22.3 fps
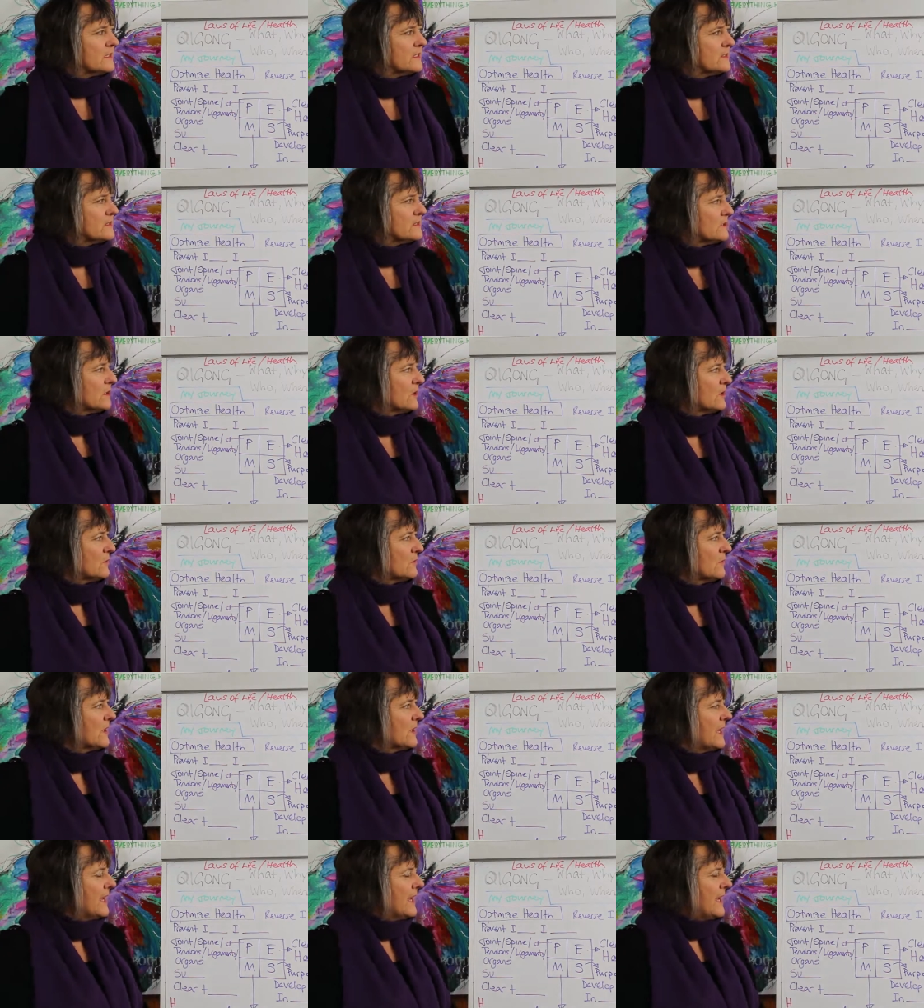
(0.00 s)

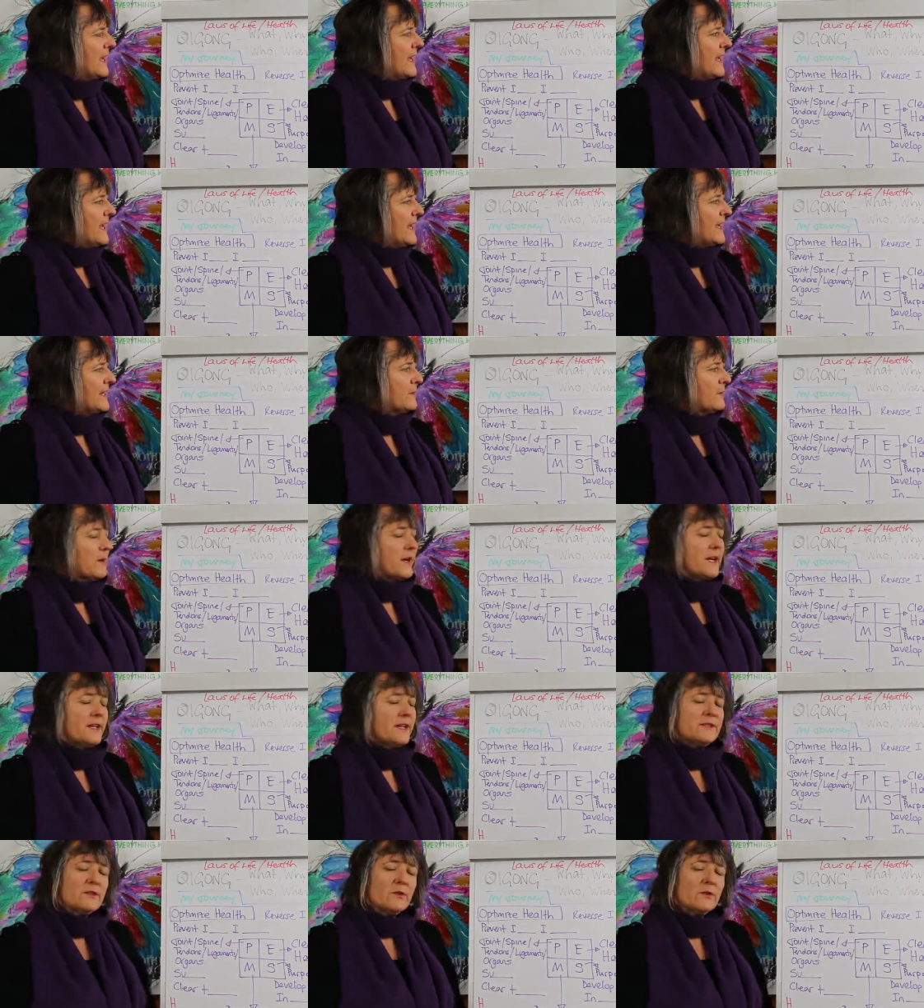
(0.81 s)
So,
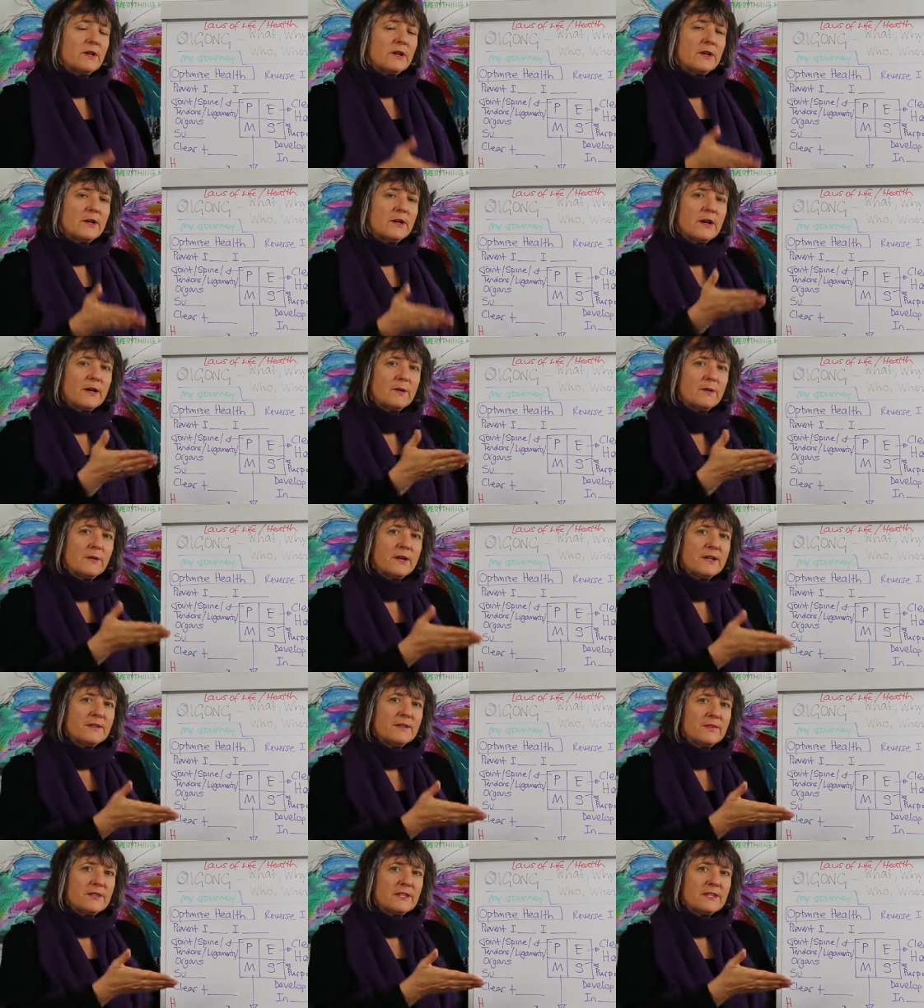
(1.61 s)
anyway, so I, I
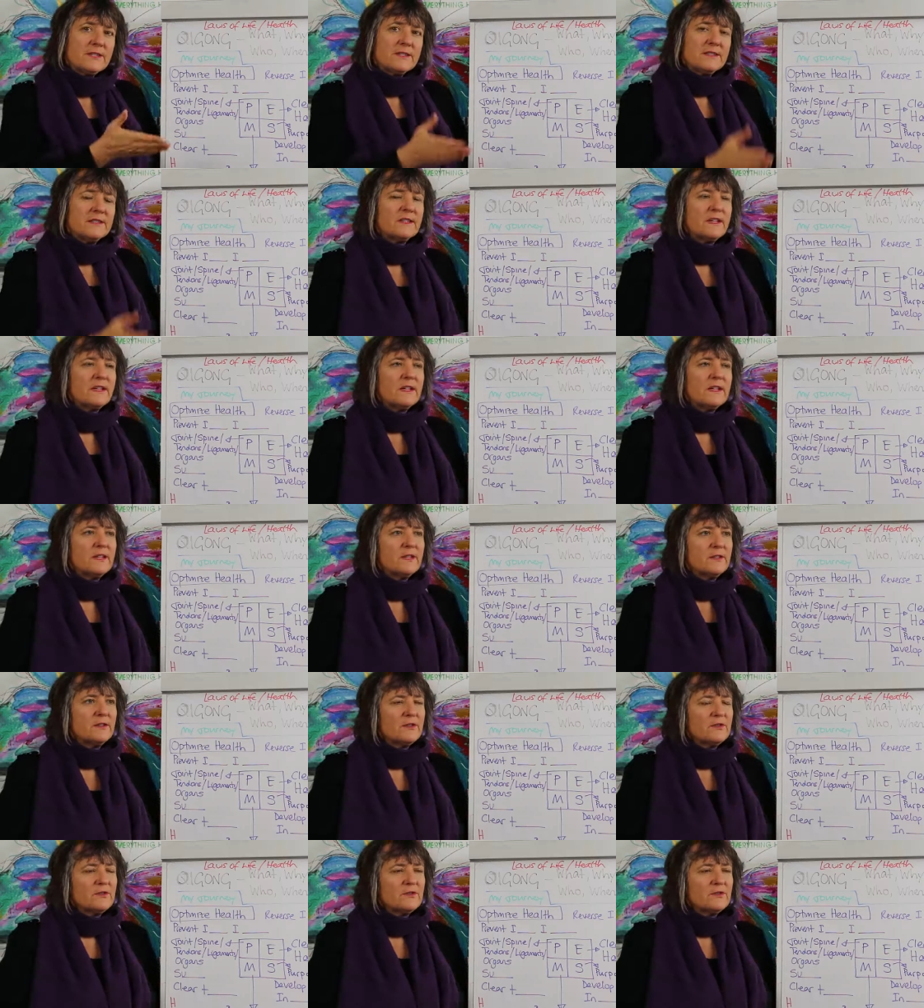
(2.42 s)
went for this
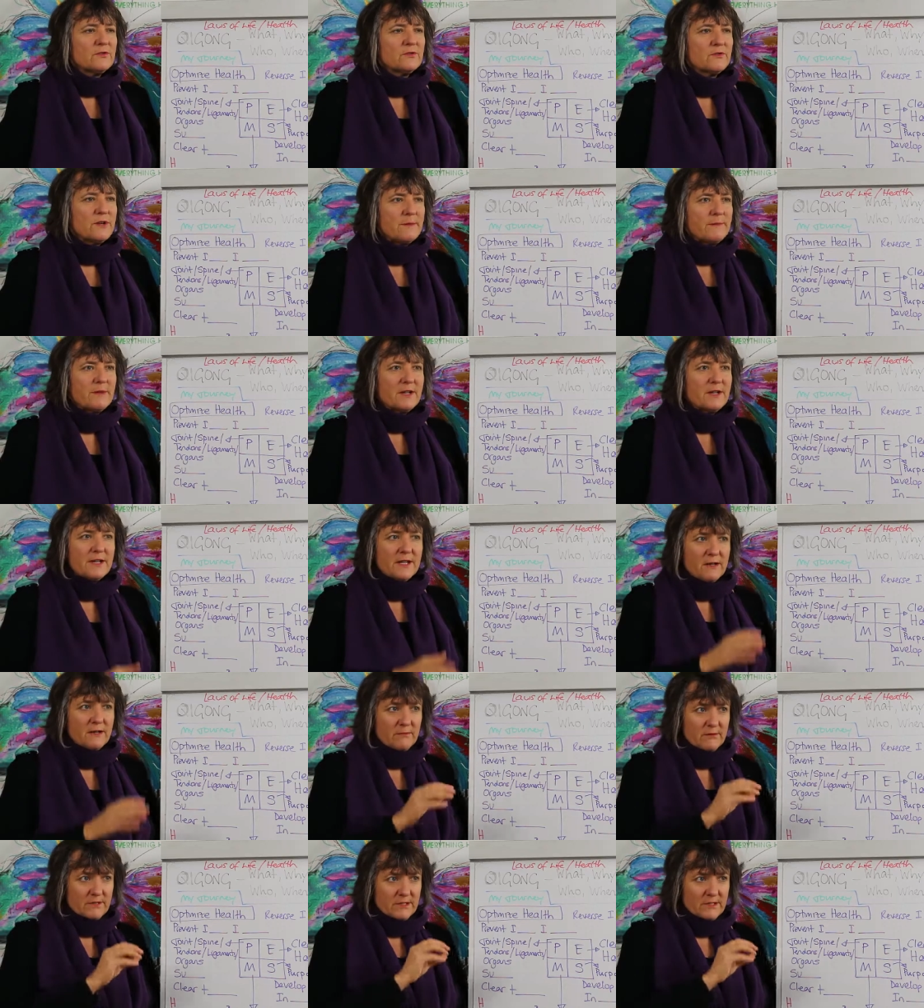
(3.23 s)
uh, treatment.
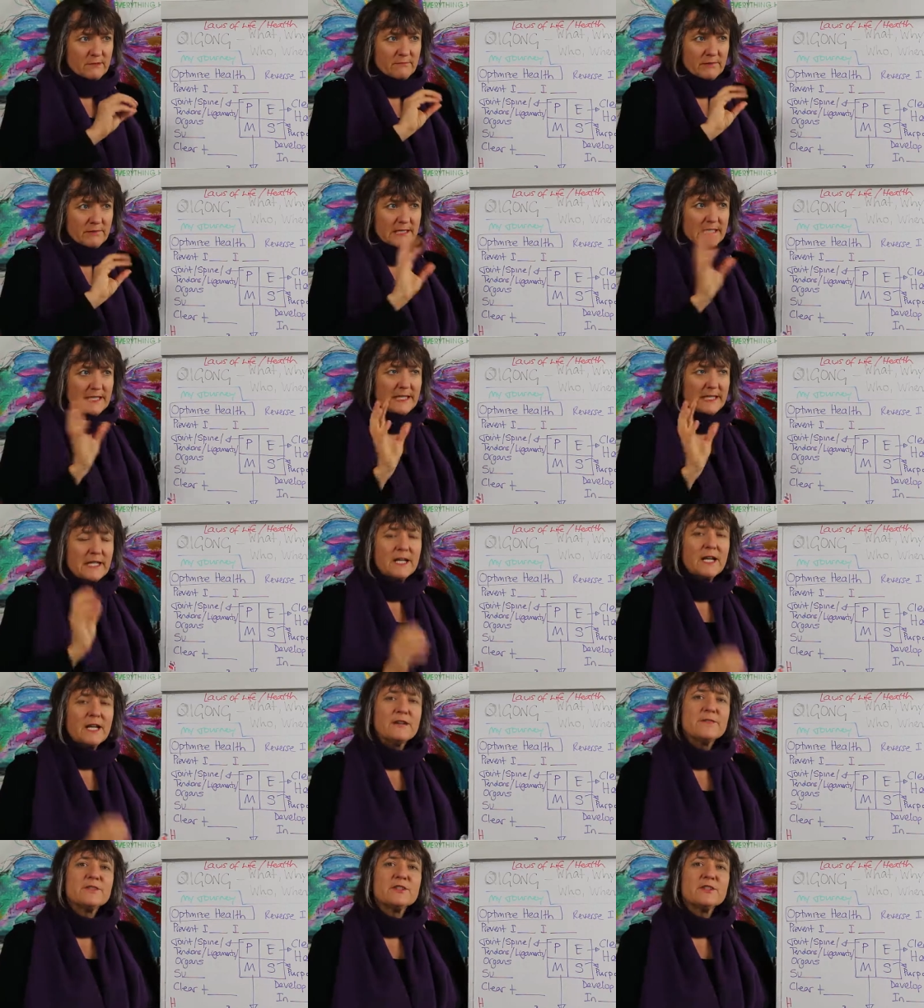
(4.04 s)
It was completely
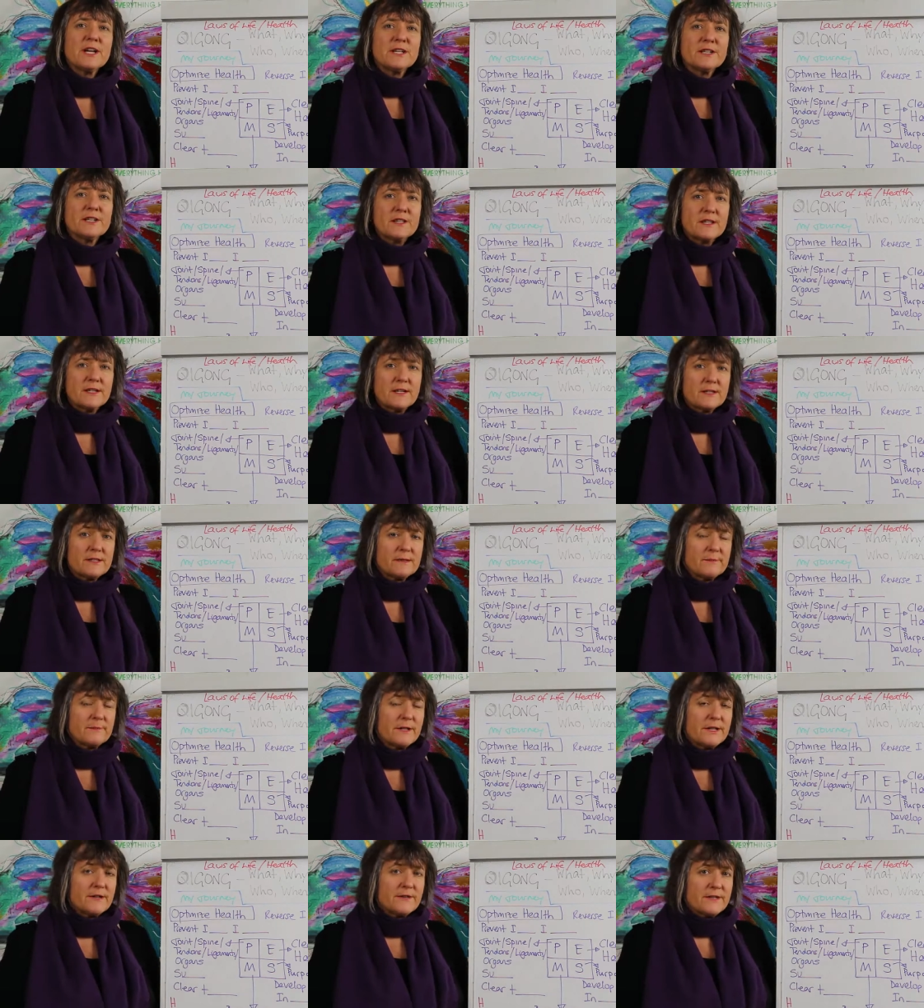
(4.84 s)
life-changing
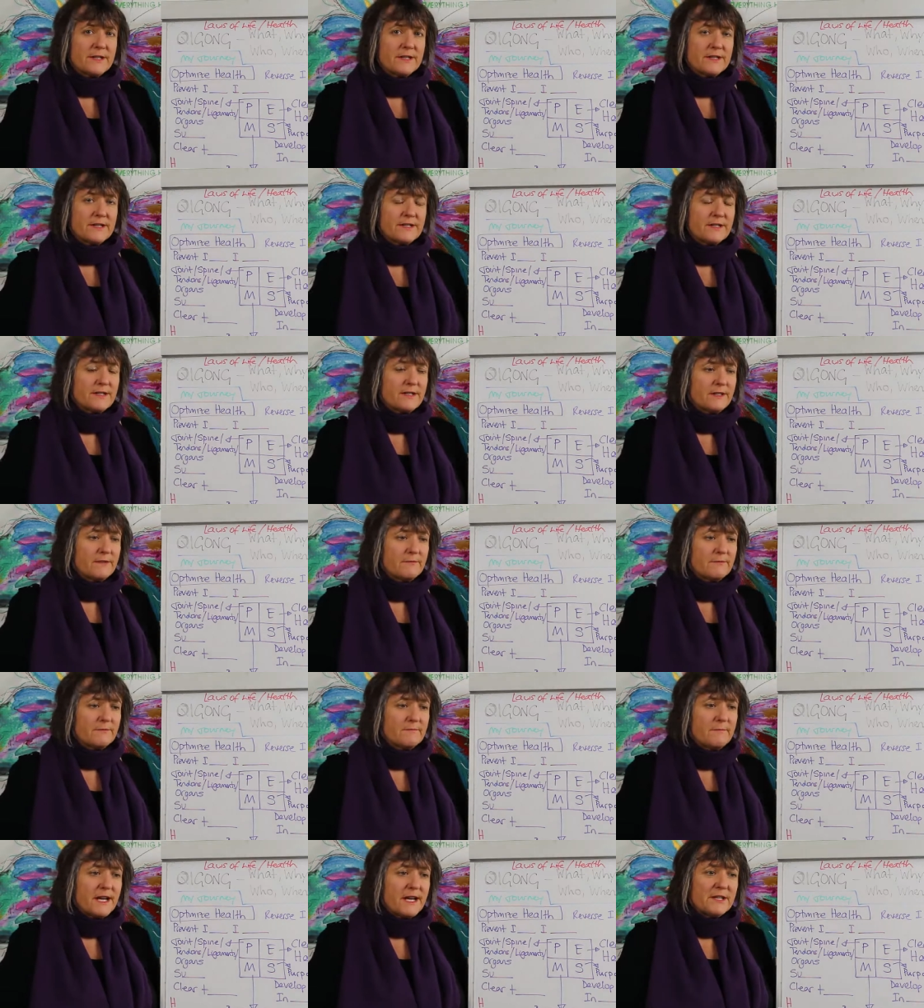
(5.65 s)
experience, a
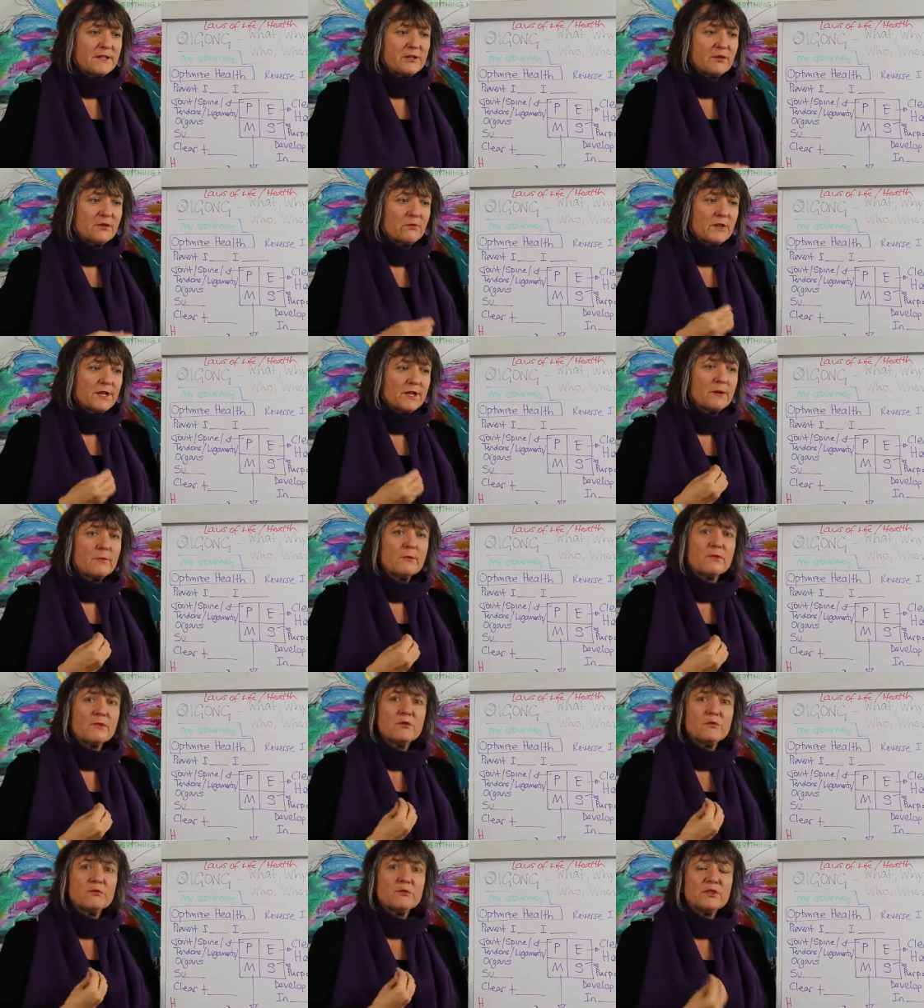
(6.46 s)
major what I
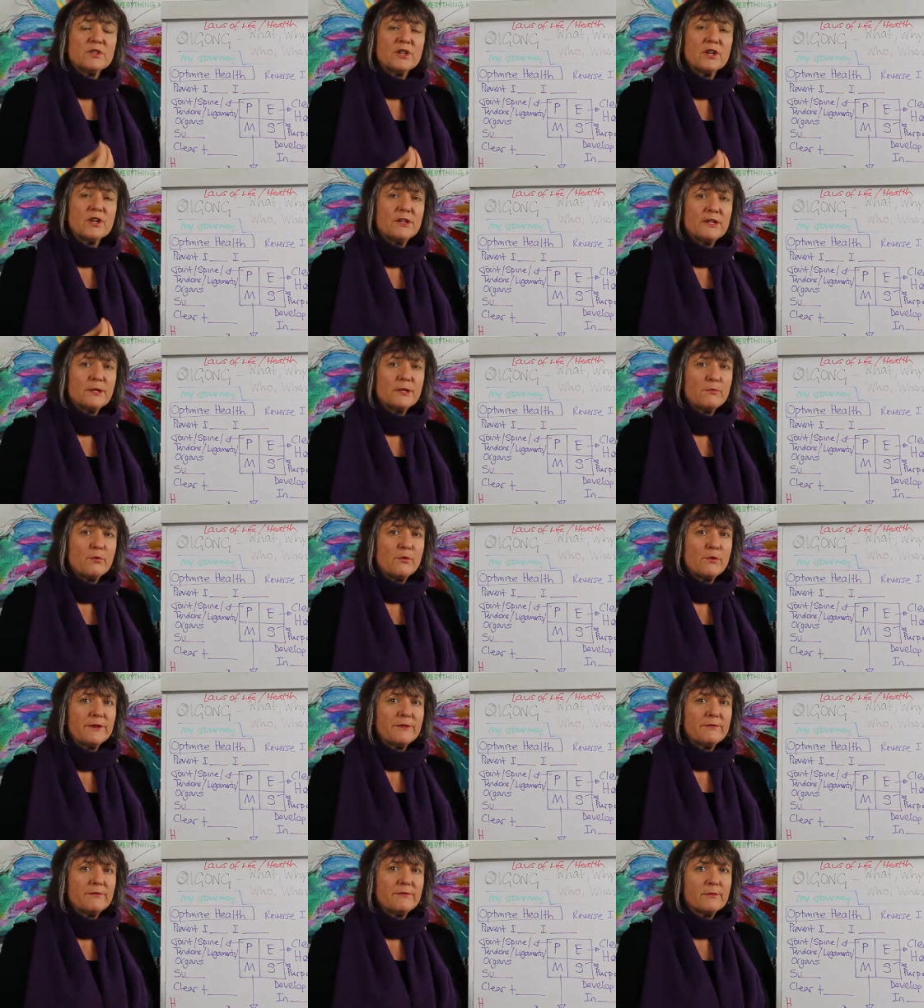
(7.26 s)
would call turning
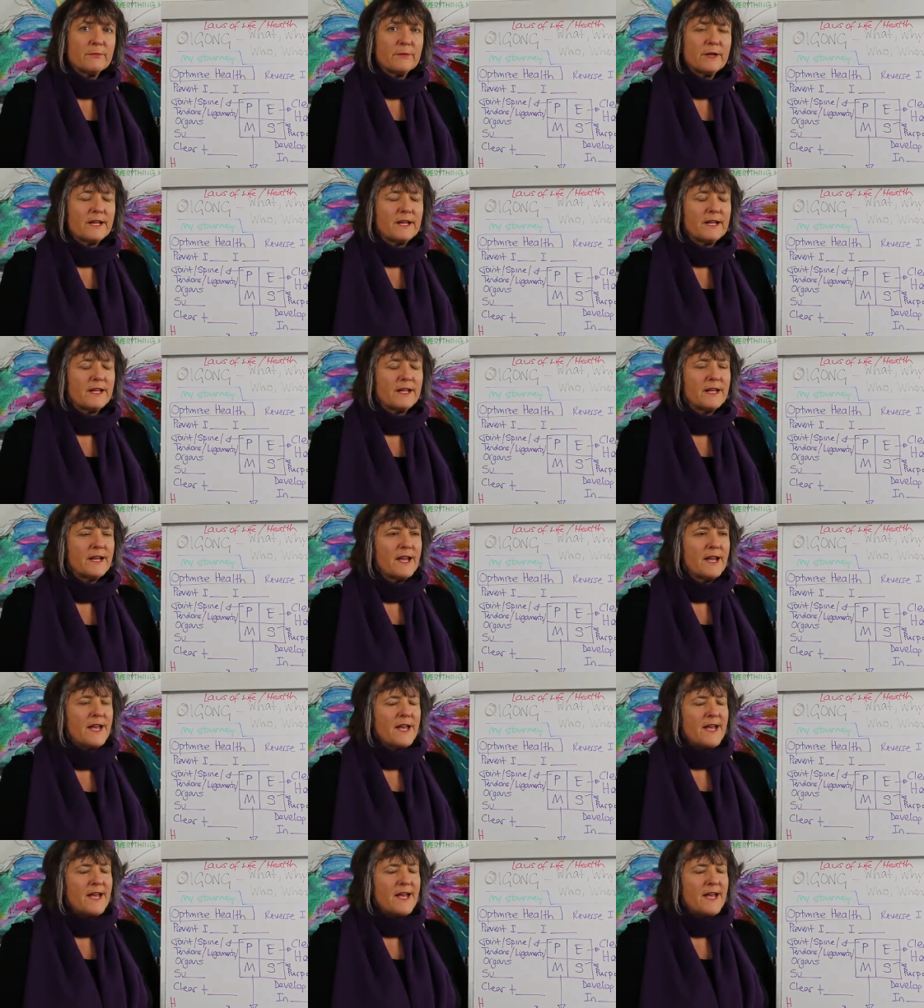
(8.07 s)
point for me.